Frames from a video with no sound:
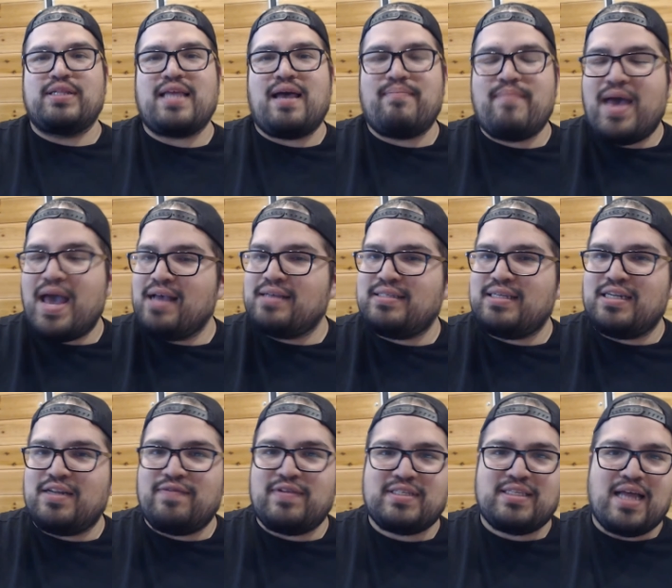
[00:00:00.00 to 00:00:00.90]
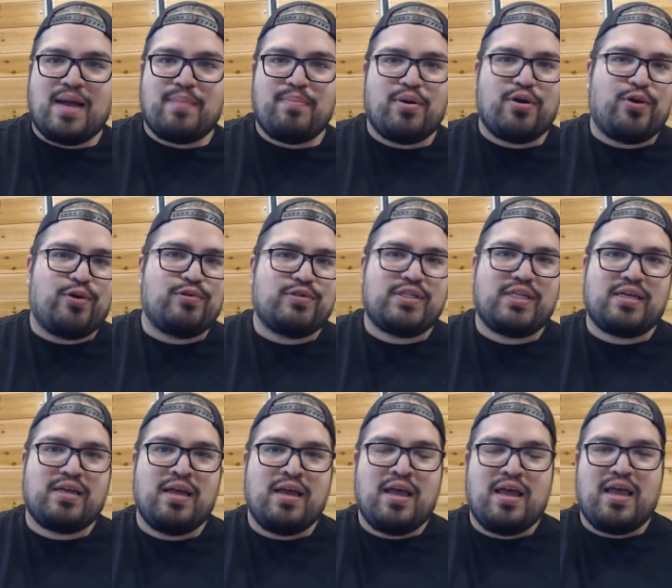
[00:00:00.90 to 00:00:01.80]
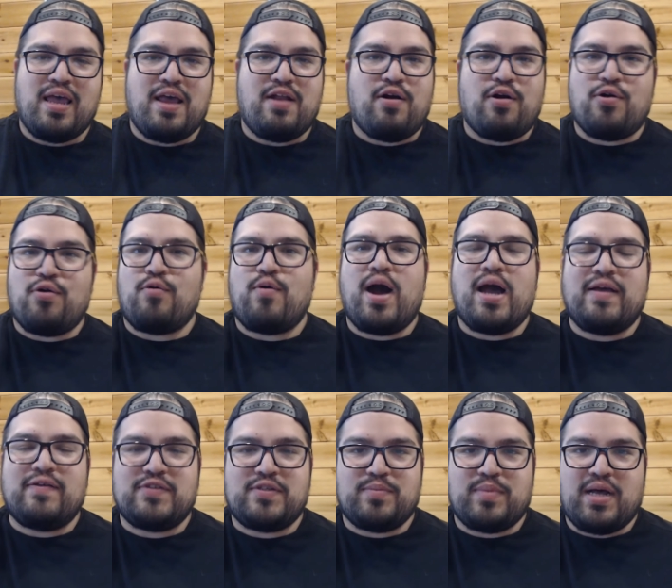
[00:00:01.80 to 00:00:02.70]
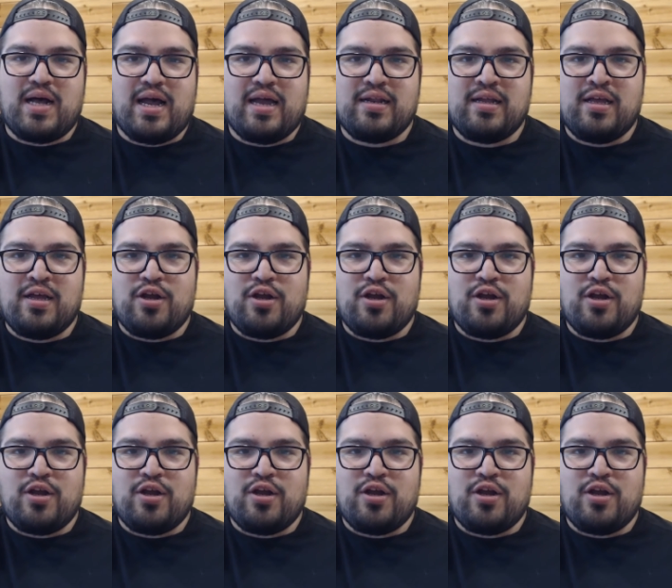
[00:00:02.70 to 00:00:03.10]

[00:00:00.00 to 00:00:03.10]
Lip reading: that magazine if it's not producing an ROI of some kind.